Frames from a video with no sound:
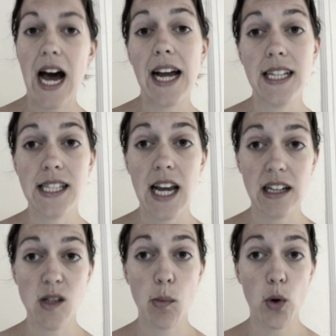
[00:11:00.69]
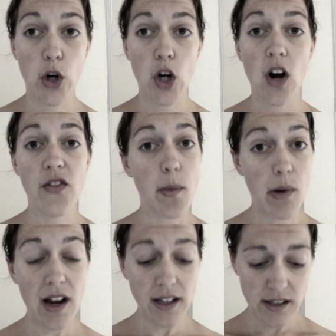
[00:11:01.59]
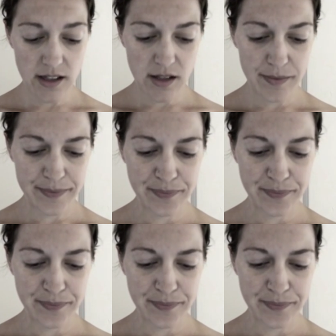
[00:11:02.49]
highest exporter of the product,